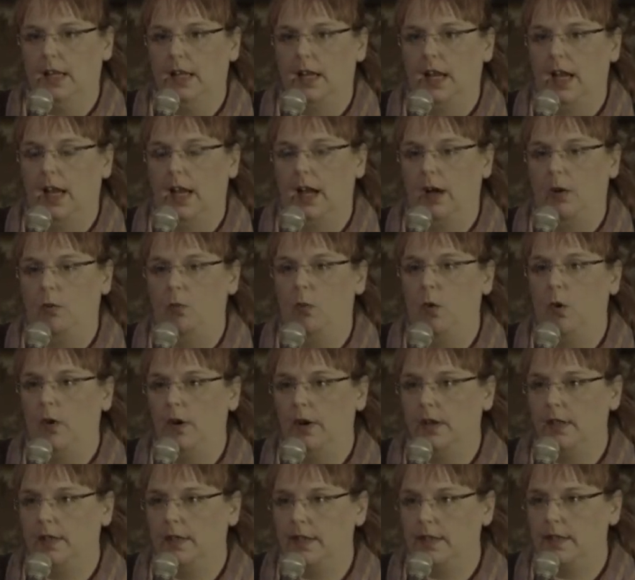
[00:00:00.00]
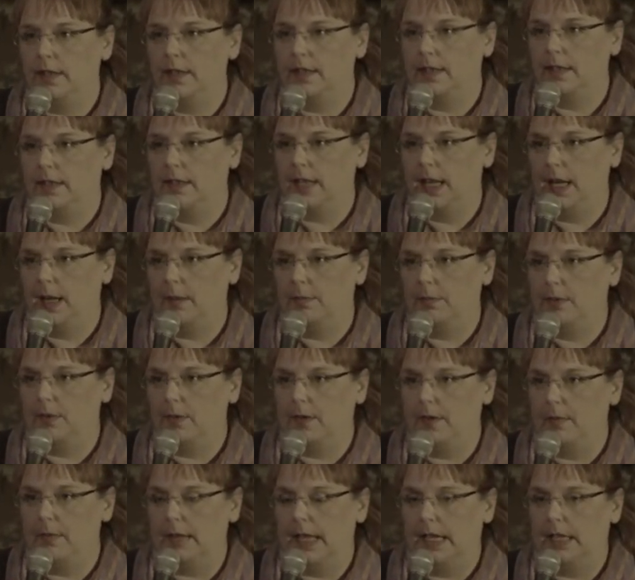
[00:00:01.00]
warrantless schemes
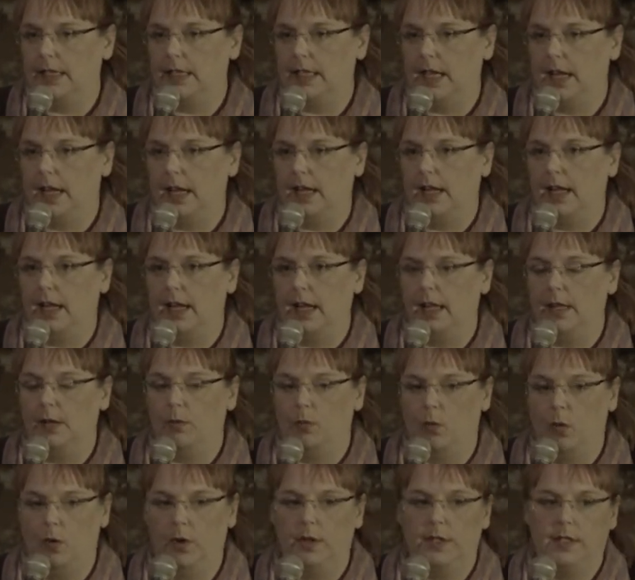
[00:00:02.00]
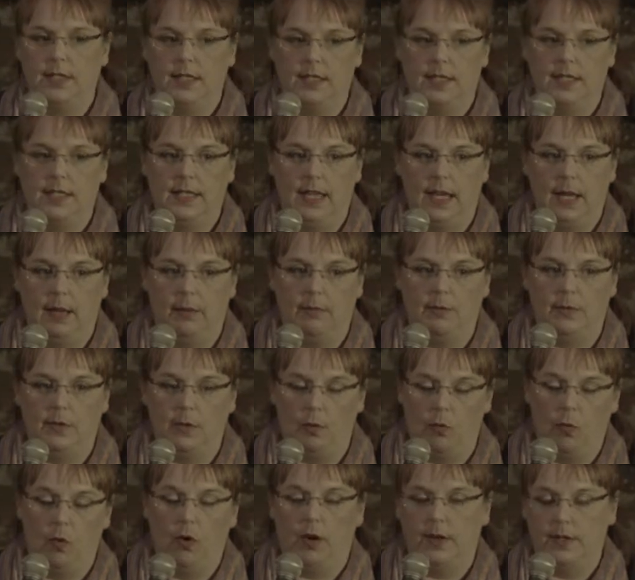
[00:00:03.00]
for the metadata and the warranted schemes,
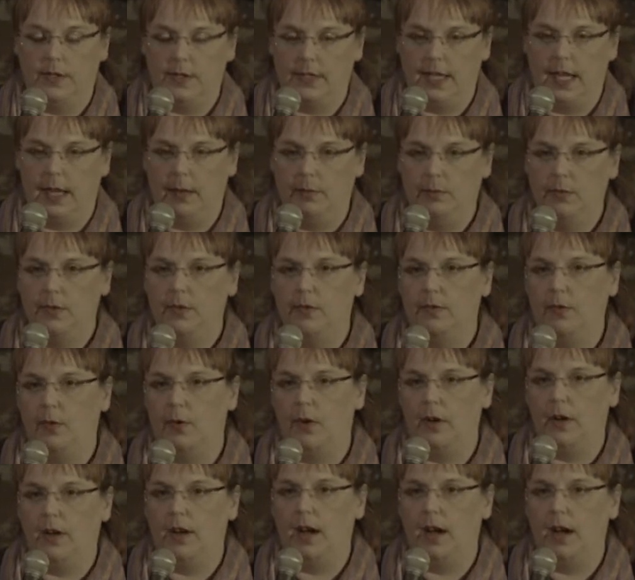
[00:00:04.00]
the warrant schemes for,